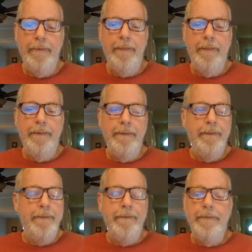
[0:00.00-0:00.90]

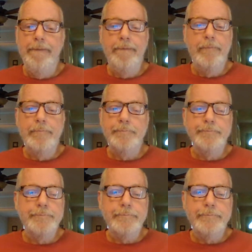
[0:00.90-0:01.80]

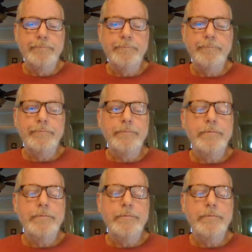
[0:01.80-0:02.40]
(silence)